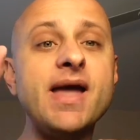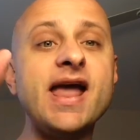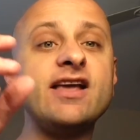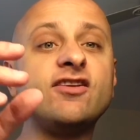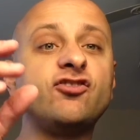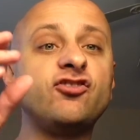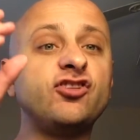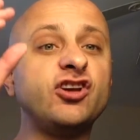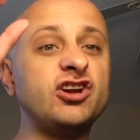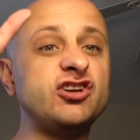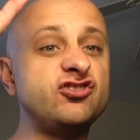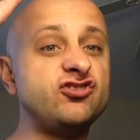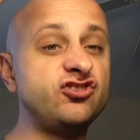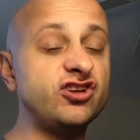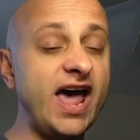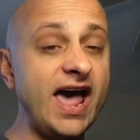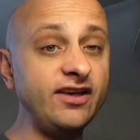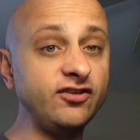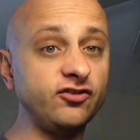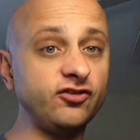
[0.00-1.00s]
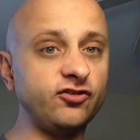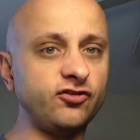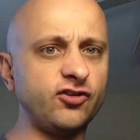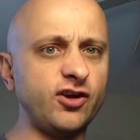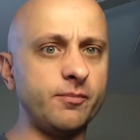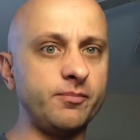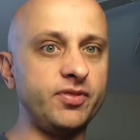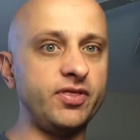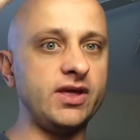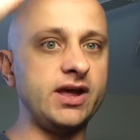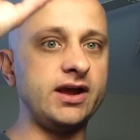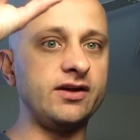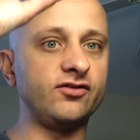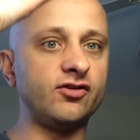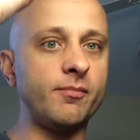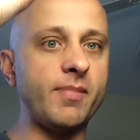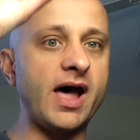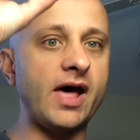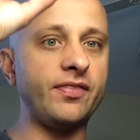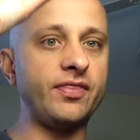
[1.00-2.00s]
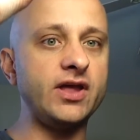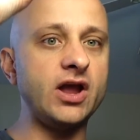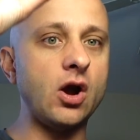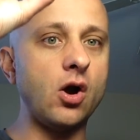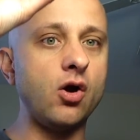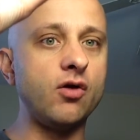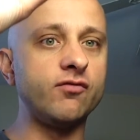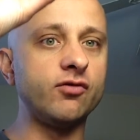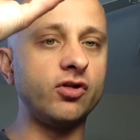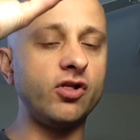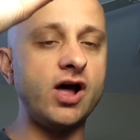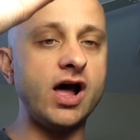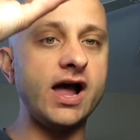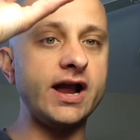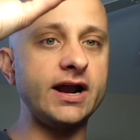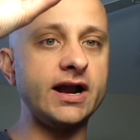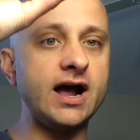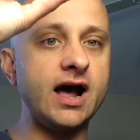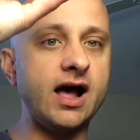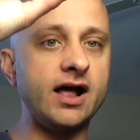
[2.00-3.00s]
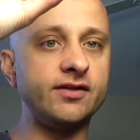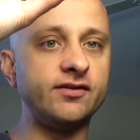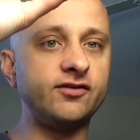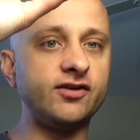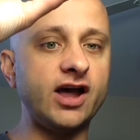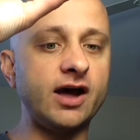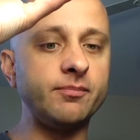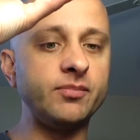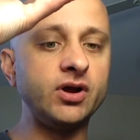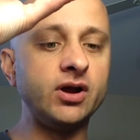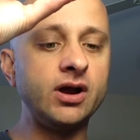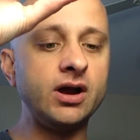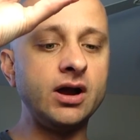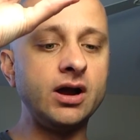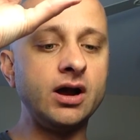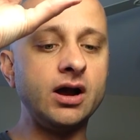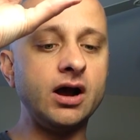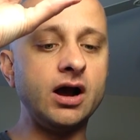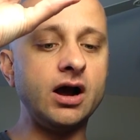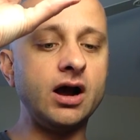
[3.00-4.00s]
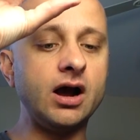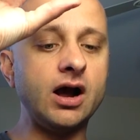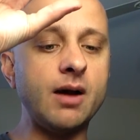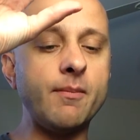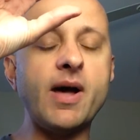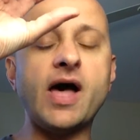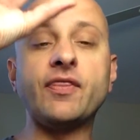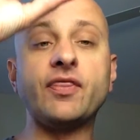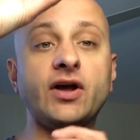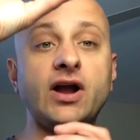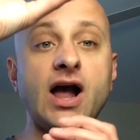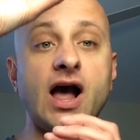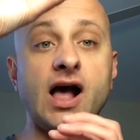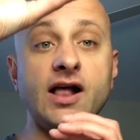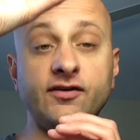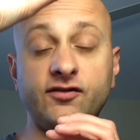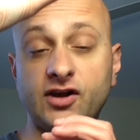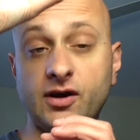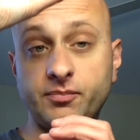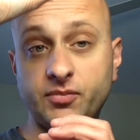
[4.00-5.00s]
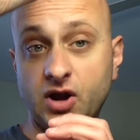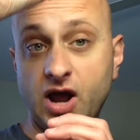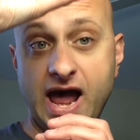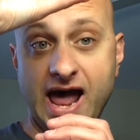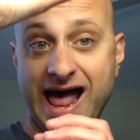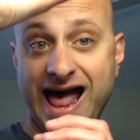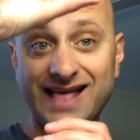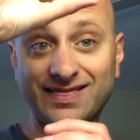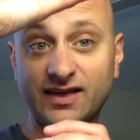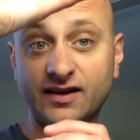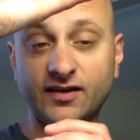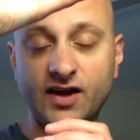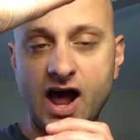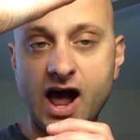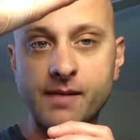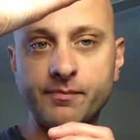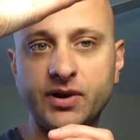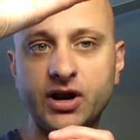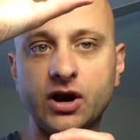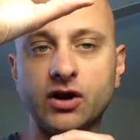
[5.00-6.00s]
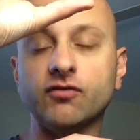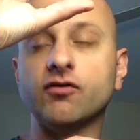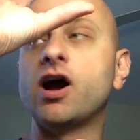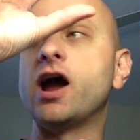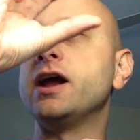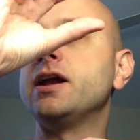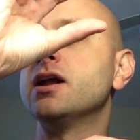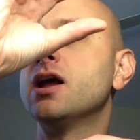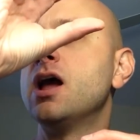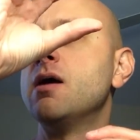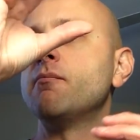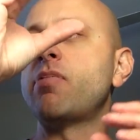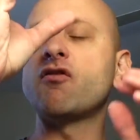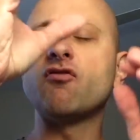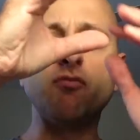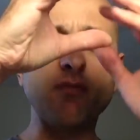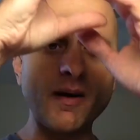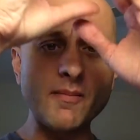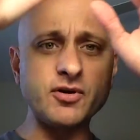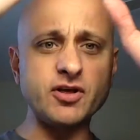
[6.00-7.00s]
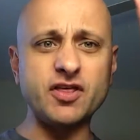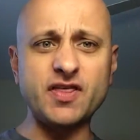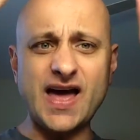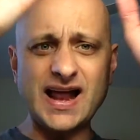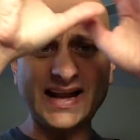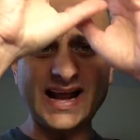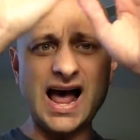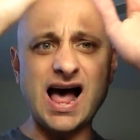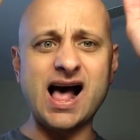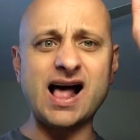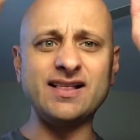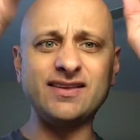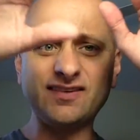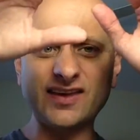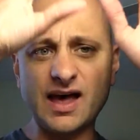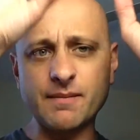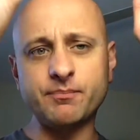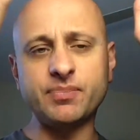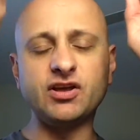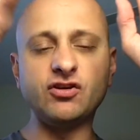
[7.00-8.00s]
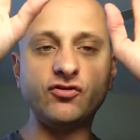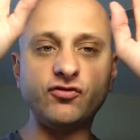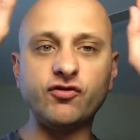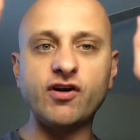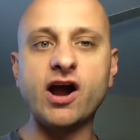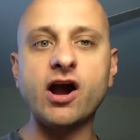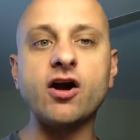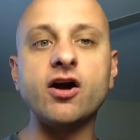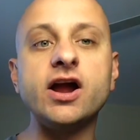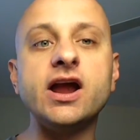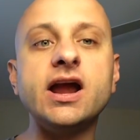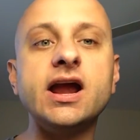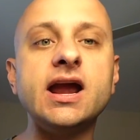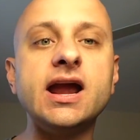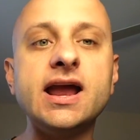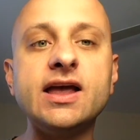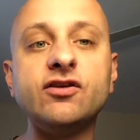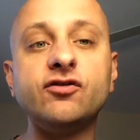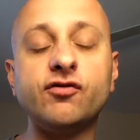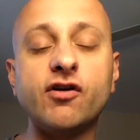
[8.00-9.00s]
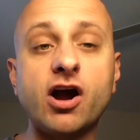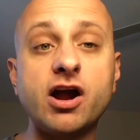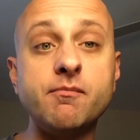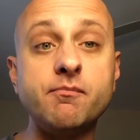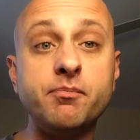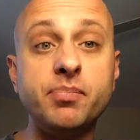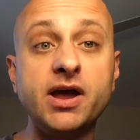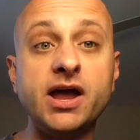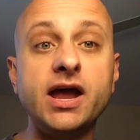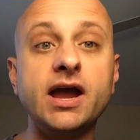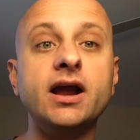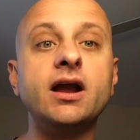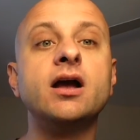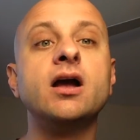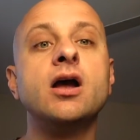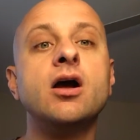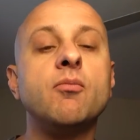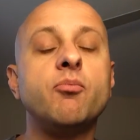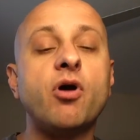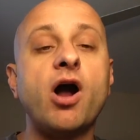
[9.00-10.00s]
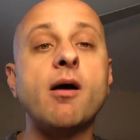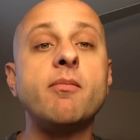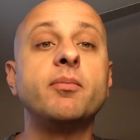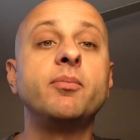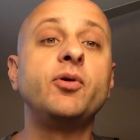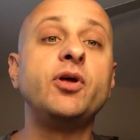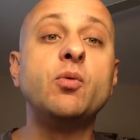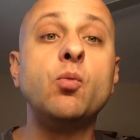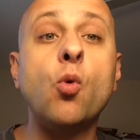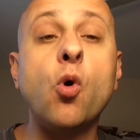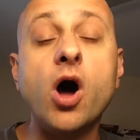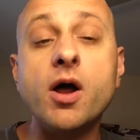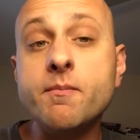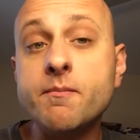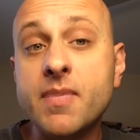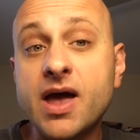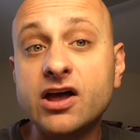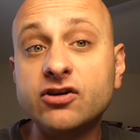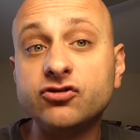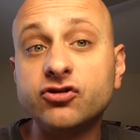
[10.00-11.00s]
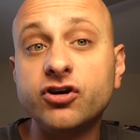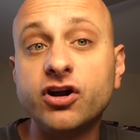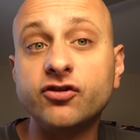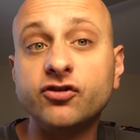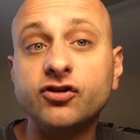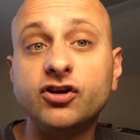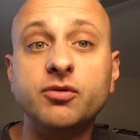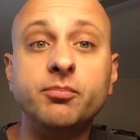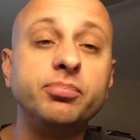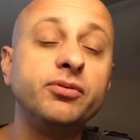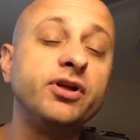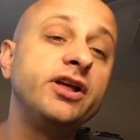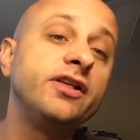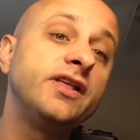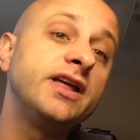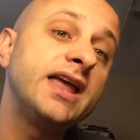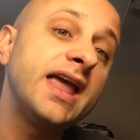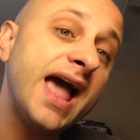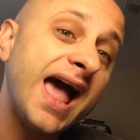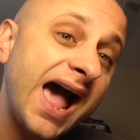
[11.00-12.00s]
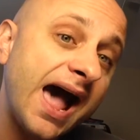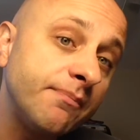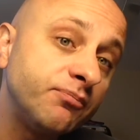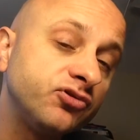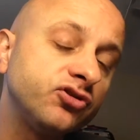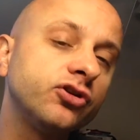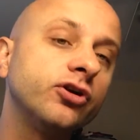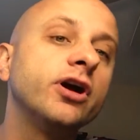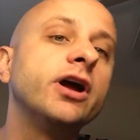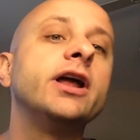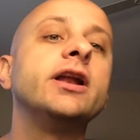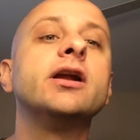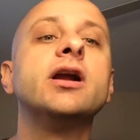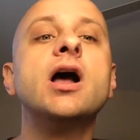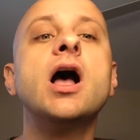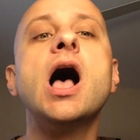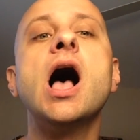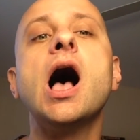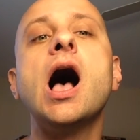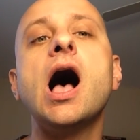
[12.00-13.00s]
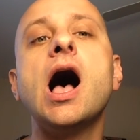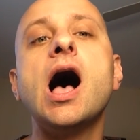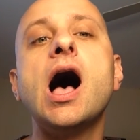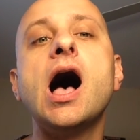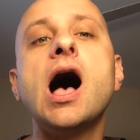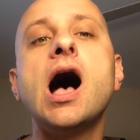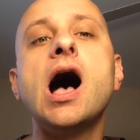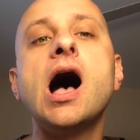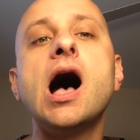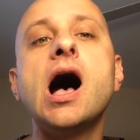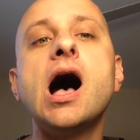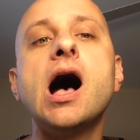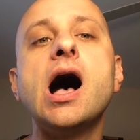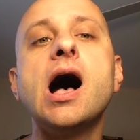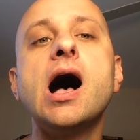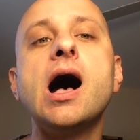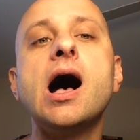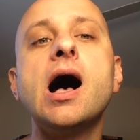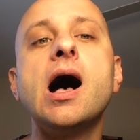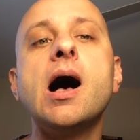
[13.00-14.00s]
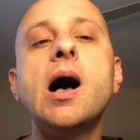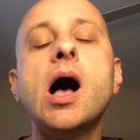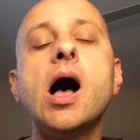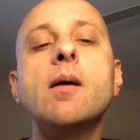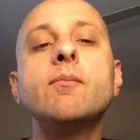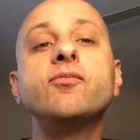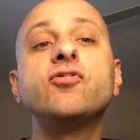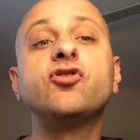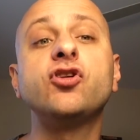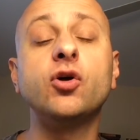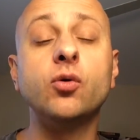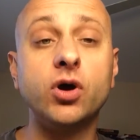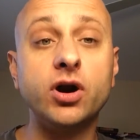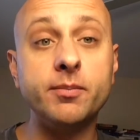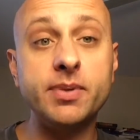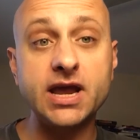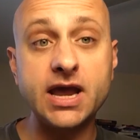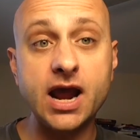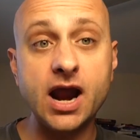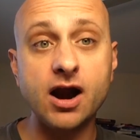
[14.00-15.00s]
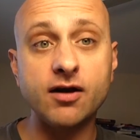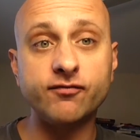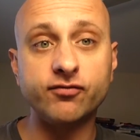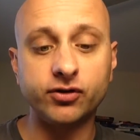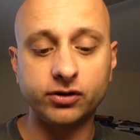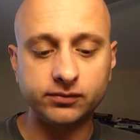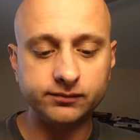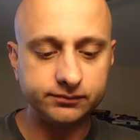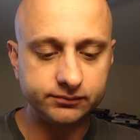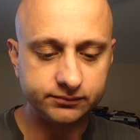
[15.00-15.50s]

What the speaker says: may suggest some things about the overlying concept, about the concept at the top here, right? But remember that concept is very big. Probably one measure doesn't completely capture it. So you want to be careful,